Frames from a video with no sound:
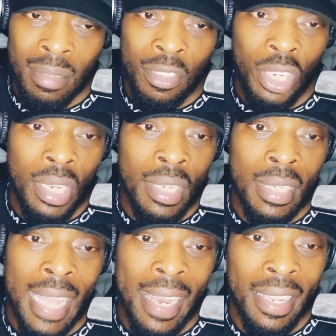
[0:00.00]
cheese
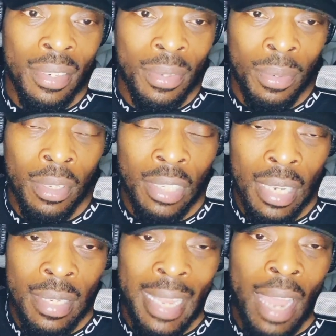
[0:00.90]
salad or
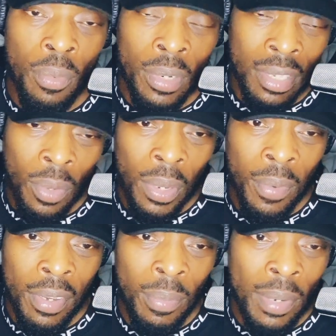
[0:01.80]
cheese sandwich. Sorry,
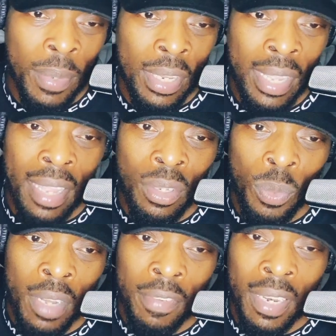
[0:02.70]
when you get into
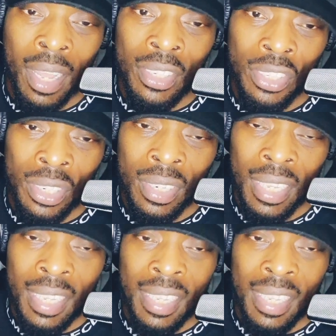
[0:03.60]
work for lunch, and